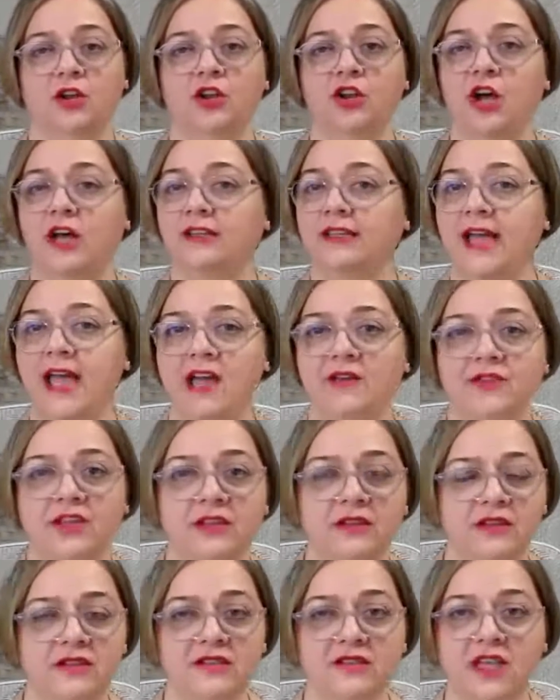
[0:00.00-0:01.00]
Not
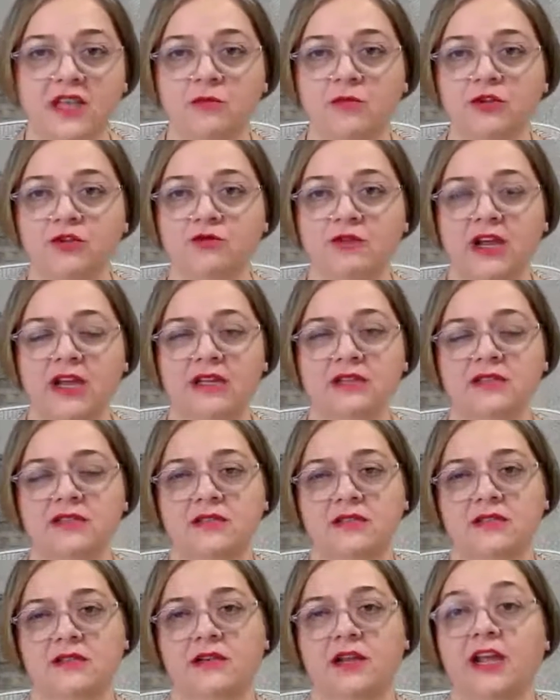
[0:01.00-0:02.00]
having the same address,
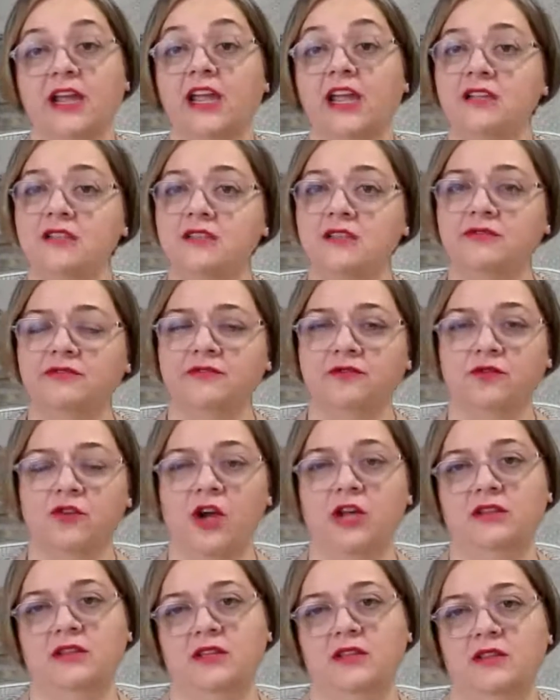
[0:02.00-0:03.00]
it's a
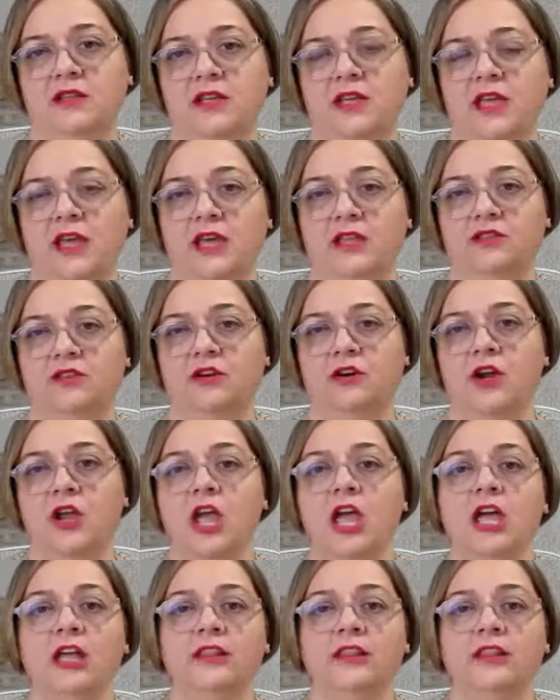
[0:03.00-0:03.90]
fraud indicator.